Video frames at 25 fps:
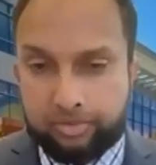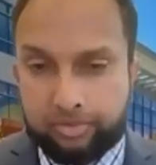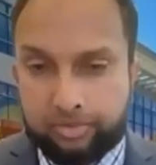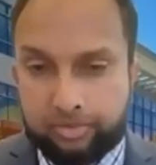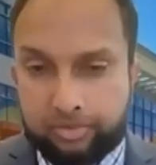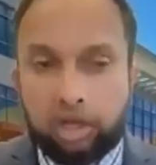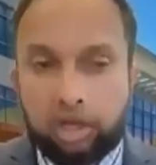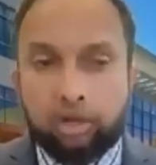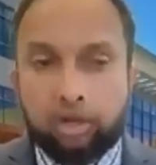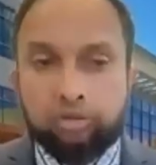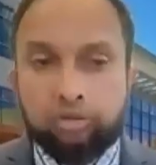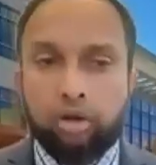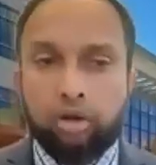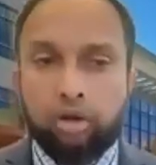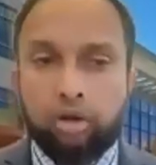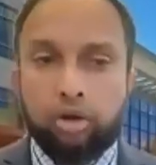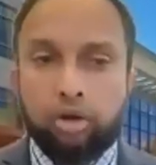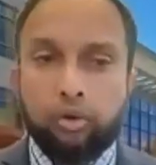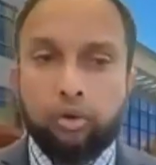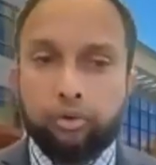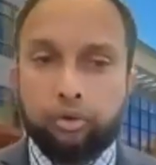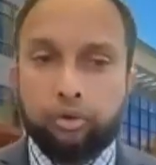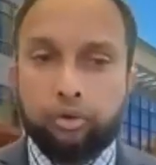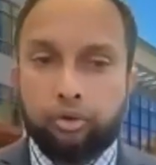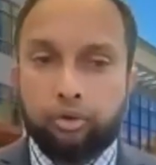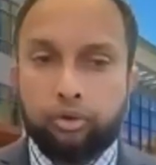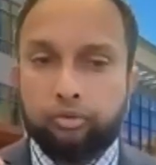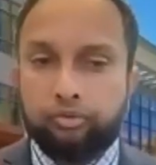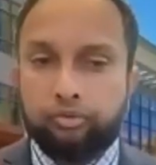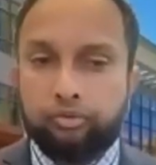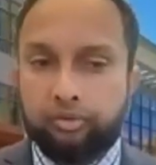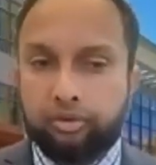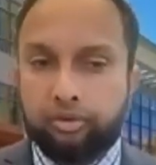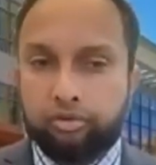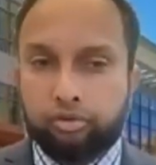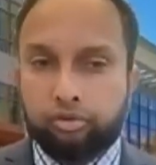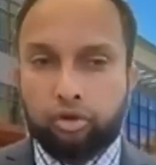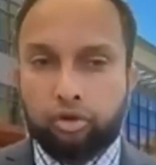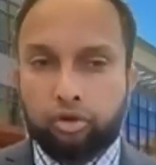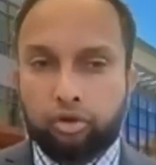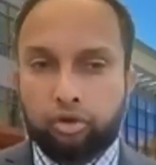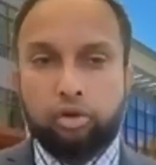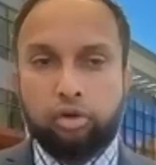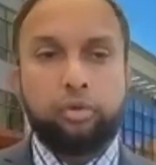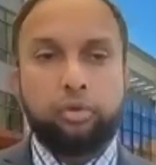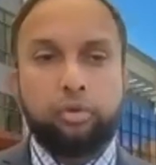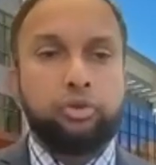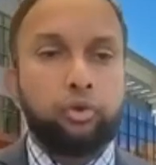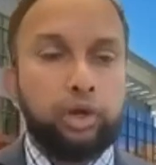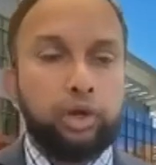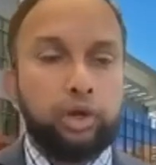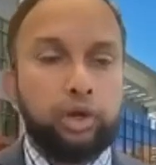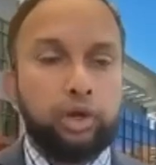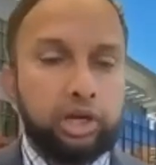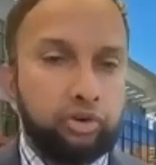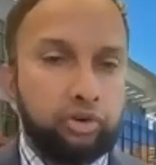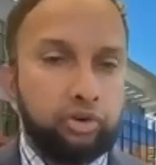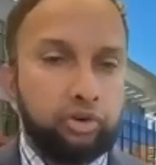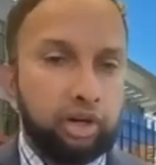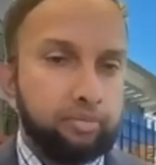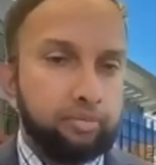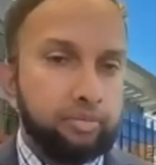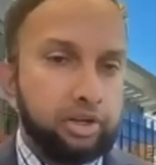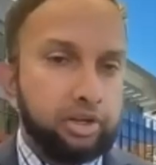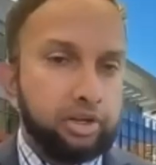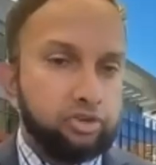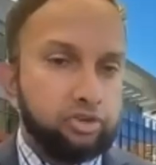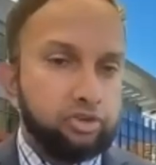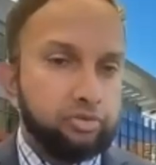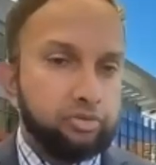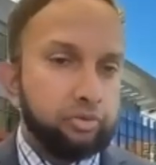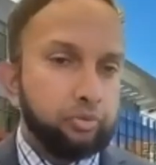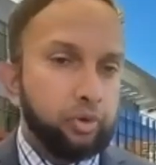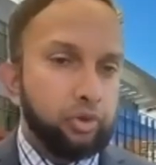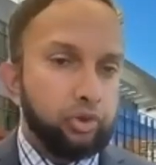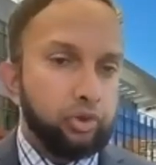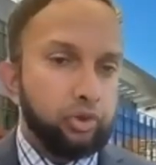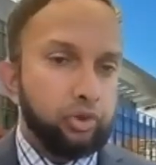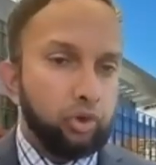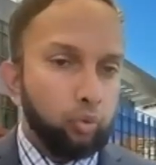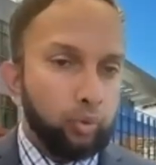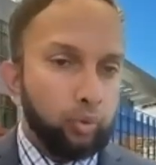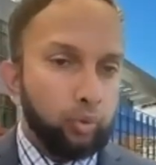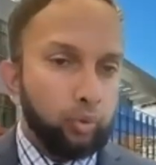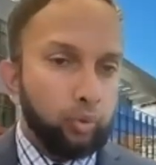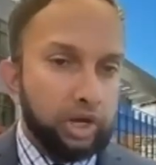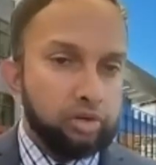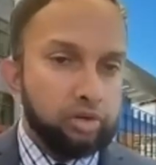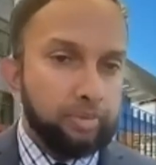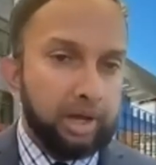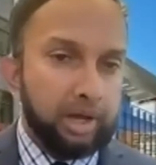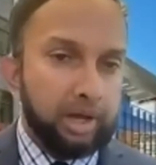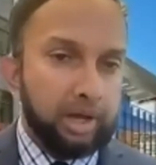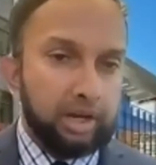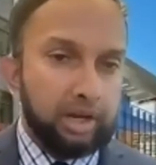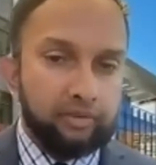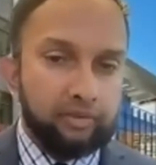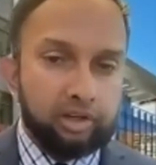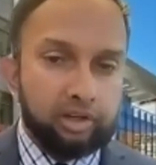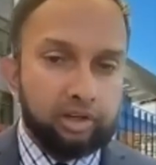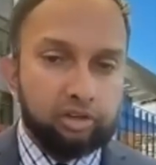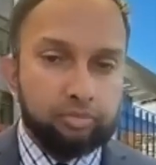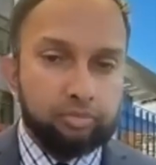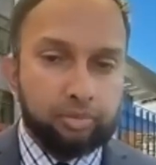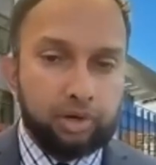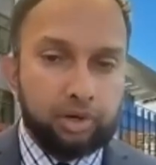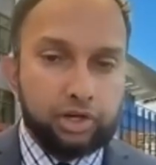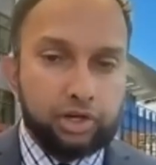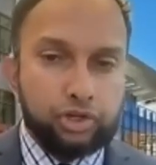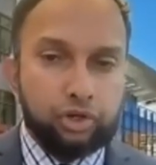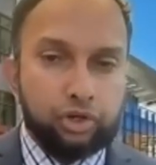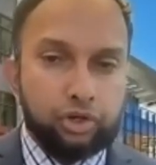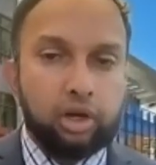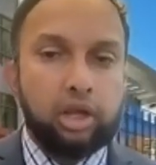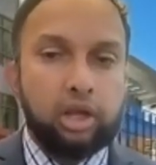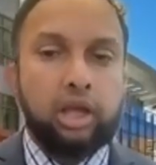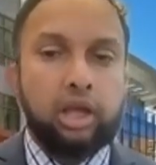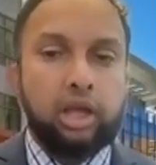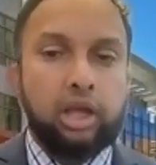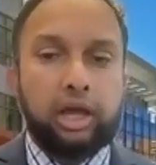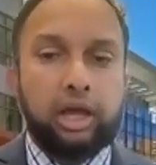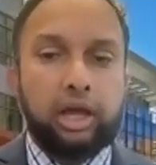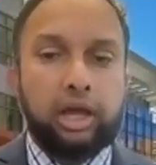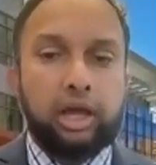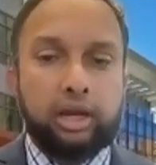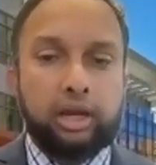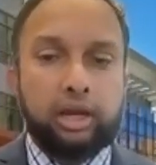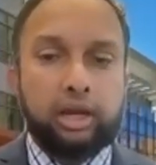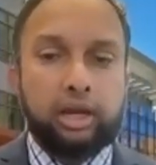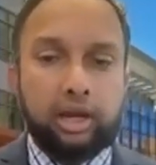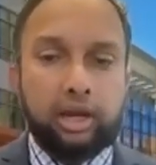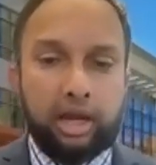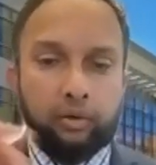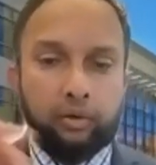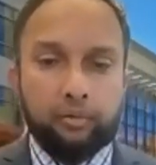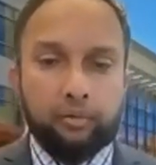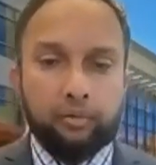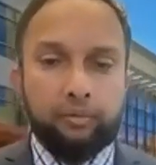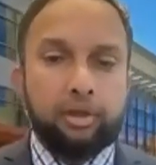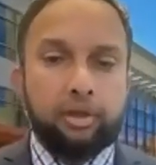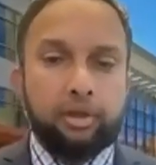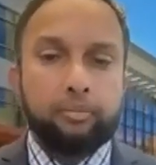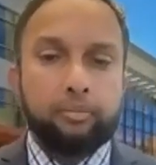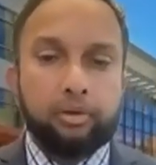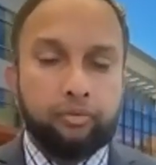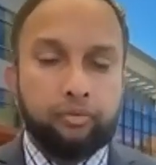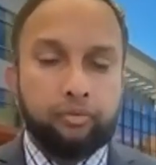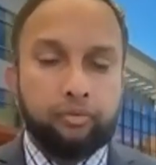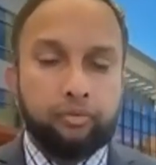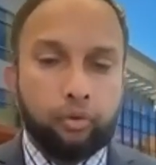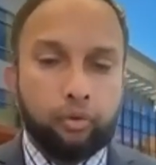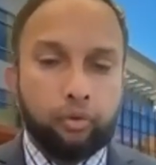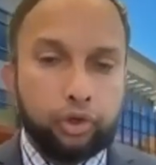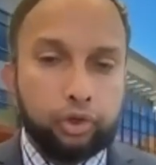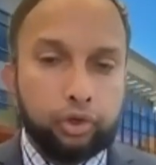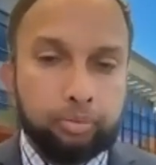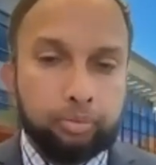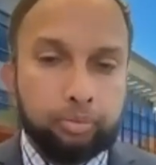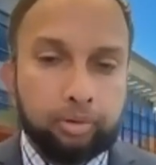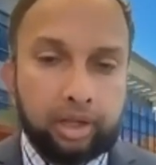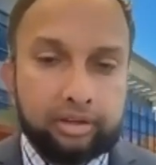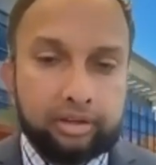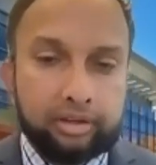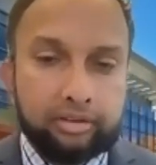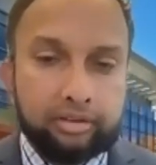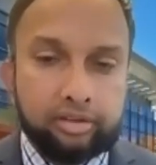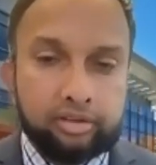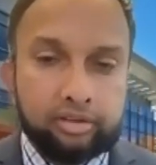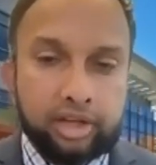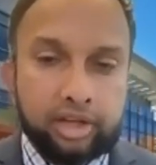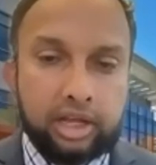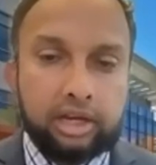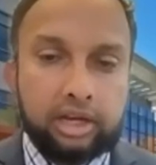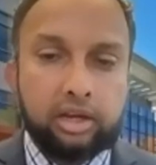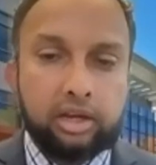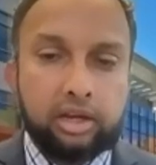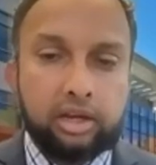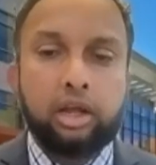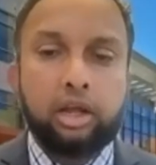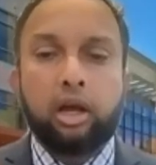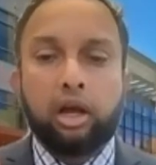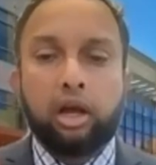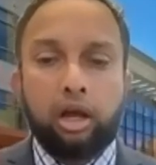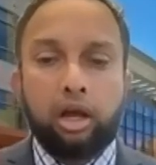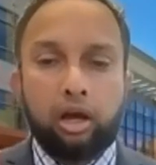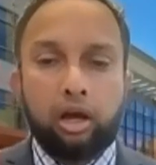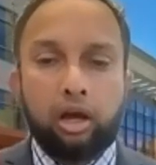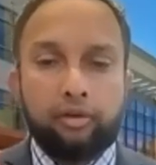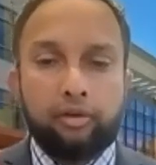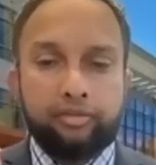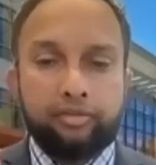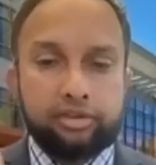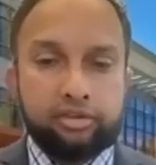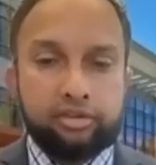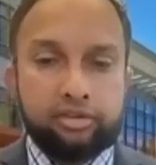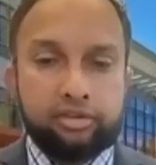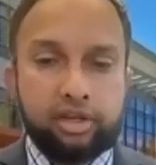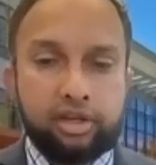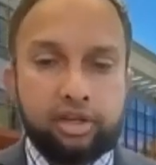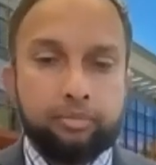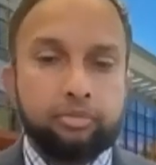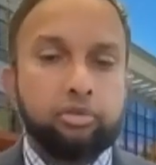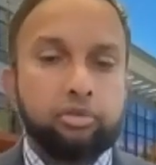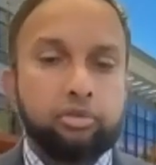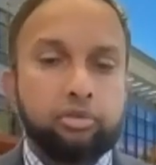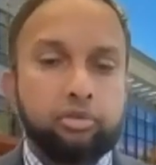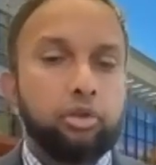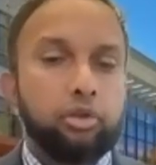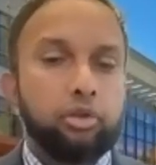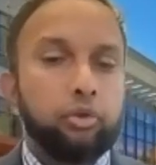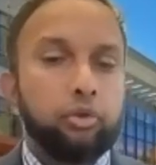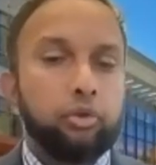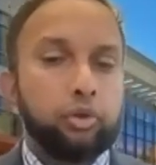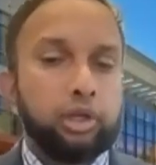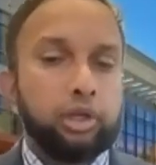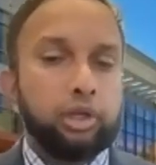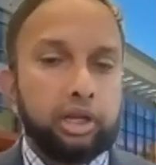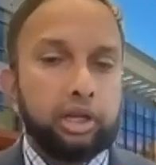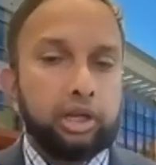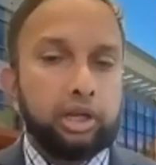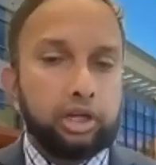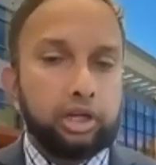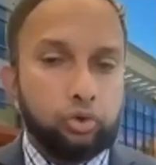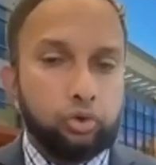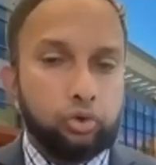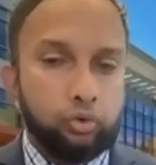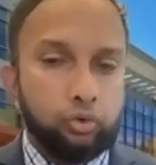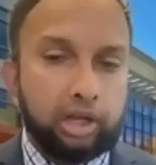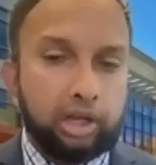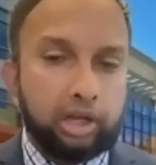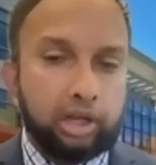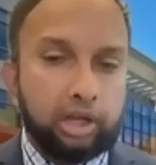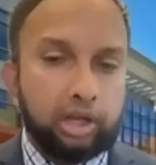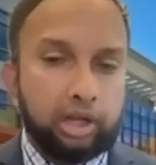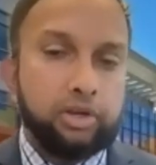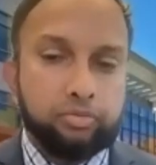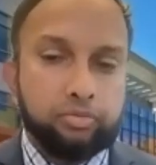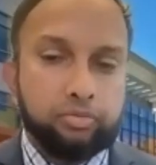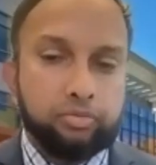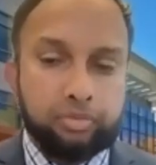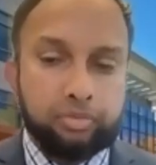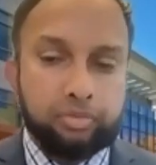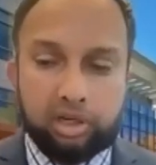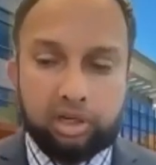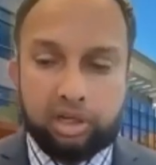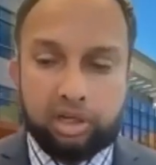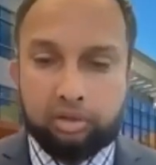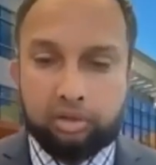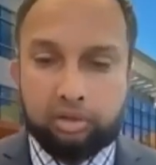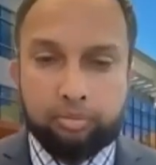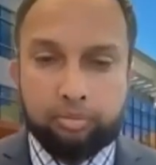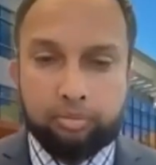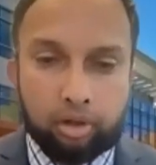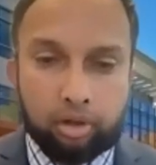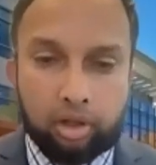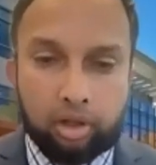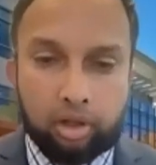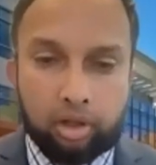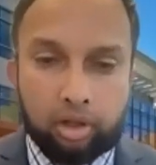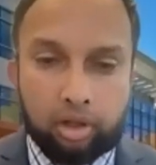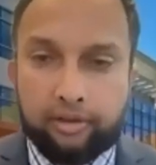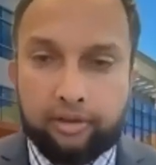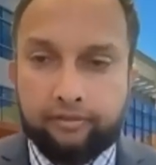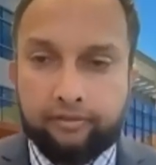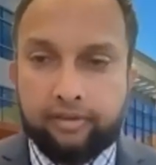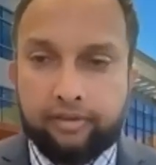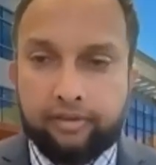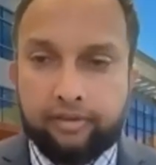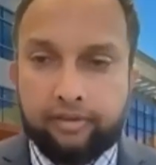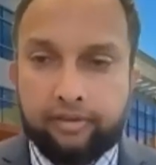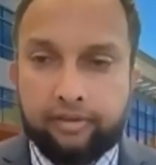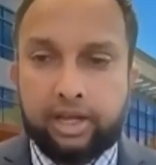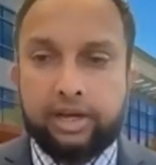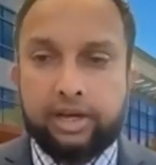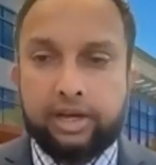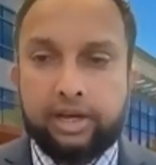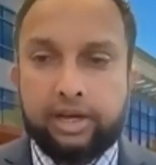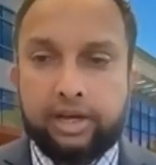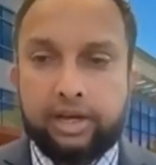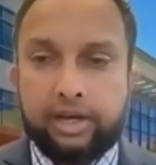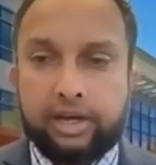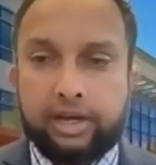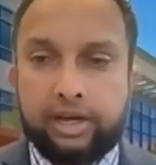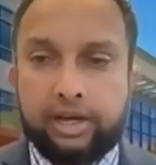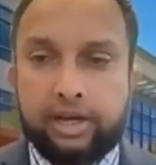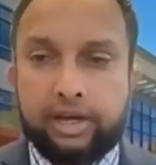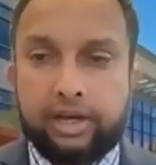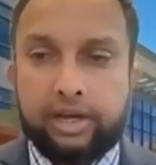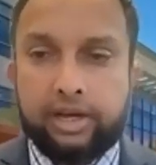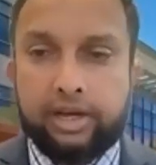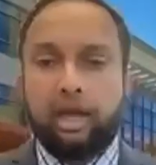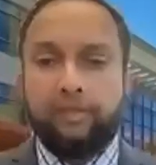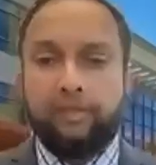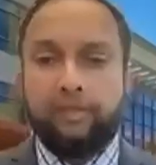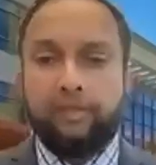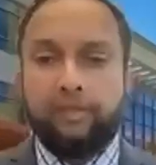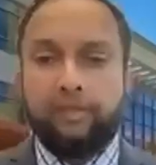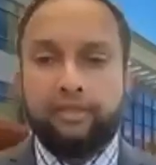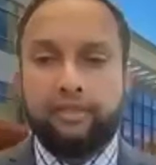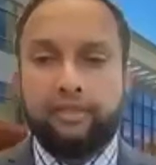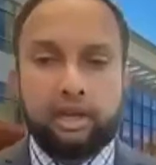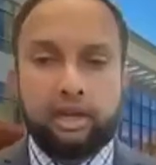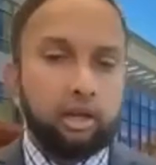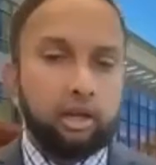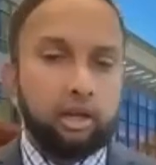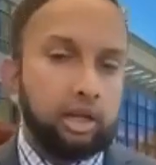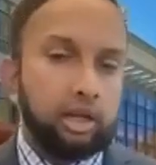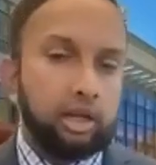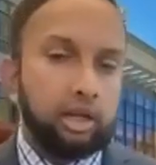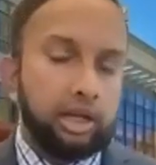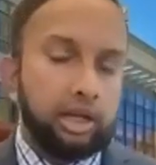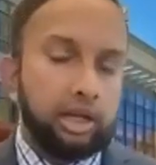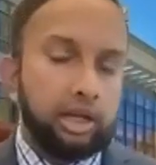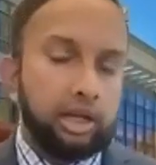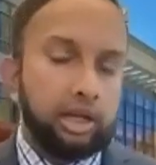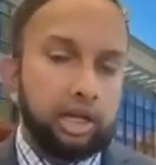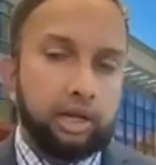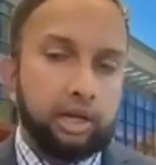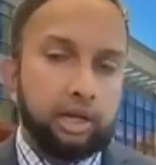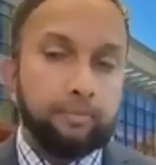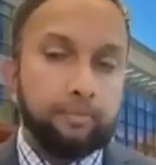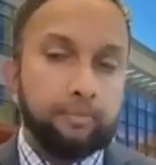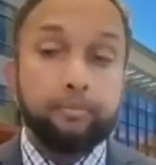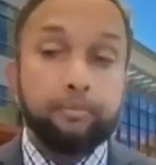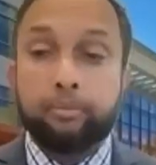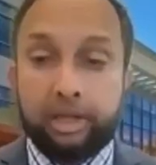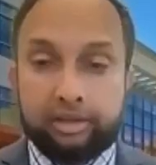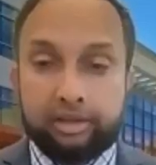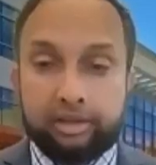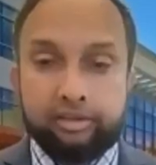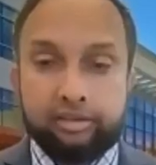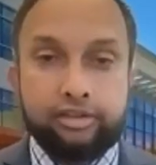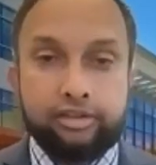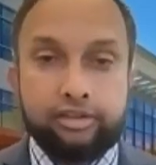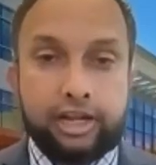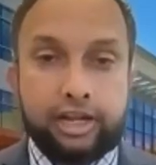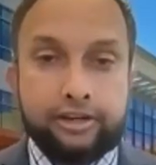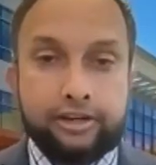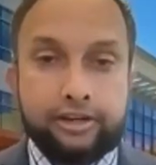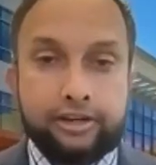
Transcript: So you've started with your indirect measurement with your wedged hepatic venous pressure, and now before you place the stent of the TIPS, you can get a direct measurement in the portal vein and then place the stent.